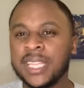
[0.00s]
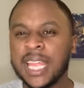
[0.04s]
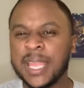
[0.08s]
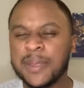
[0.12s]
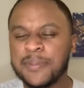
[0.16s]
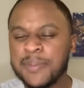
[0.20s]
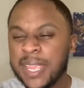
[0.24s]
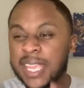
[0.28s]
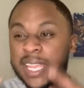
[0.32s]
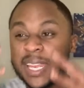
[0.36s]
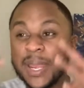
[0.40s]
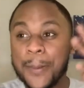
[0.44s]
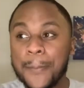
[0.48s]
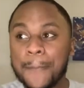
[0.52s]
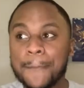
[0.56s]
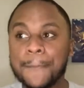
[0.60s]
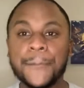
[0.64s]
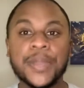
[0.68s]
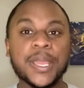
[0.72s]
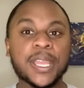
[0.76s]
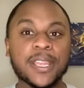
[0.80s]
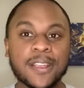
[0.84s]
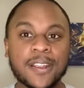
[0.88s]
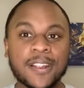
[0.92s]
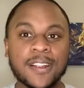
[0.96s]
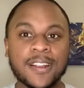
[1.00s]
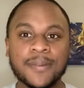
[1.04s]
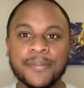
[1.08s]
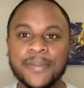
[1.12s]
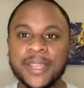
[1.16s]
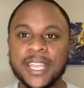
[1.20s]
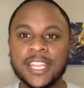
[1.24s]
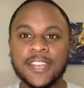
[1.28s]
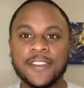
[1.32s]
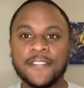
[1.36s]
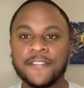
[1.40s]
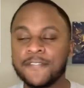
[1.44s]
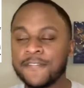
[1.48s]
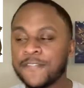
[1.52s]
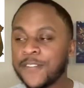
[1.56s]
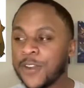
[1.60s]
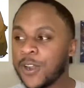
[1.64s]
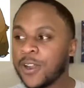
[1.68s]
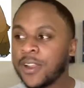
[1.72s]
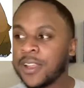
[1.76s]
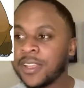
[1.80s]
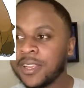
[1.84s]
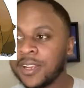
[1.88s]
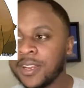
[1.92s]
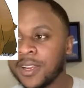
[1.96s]
Like making it bigger, making it
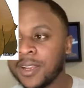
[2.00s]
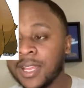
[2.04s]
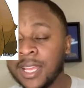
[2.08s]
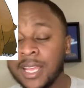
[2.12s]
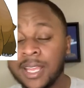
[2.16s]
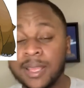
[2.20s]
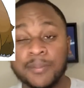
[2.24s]
furrier,